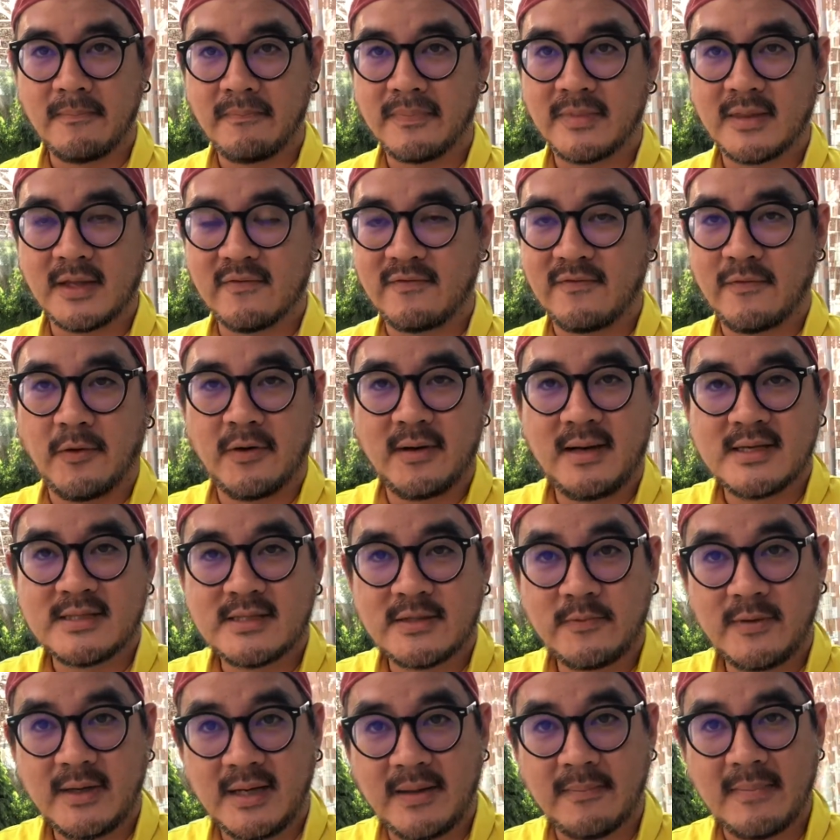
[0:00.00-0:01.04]
the phone doesn't
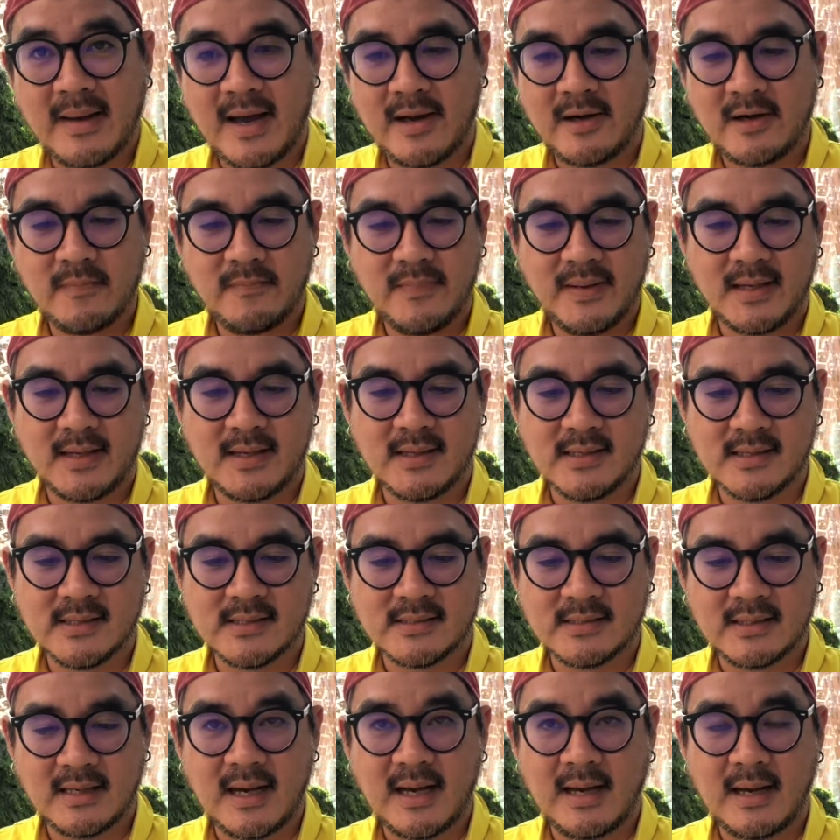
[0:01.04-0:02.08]
really matter because